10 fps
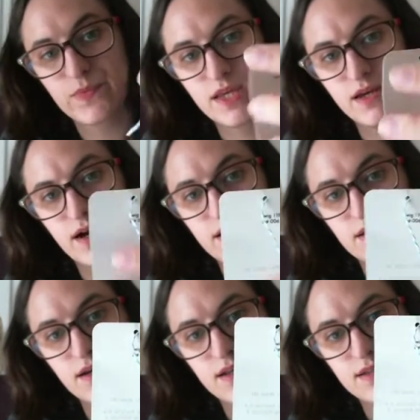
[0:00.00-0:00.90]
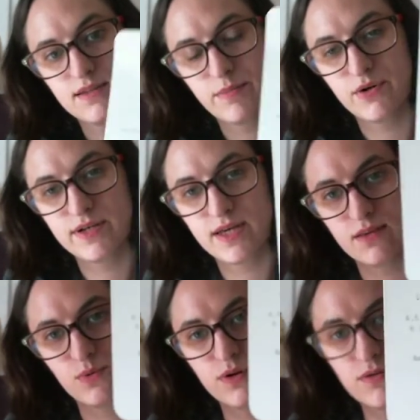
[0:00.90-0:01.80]
yarn, and it's
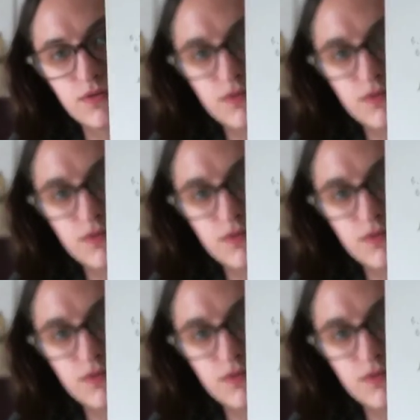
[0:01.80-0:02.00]
American wool.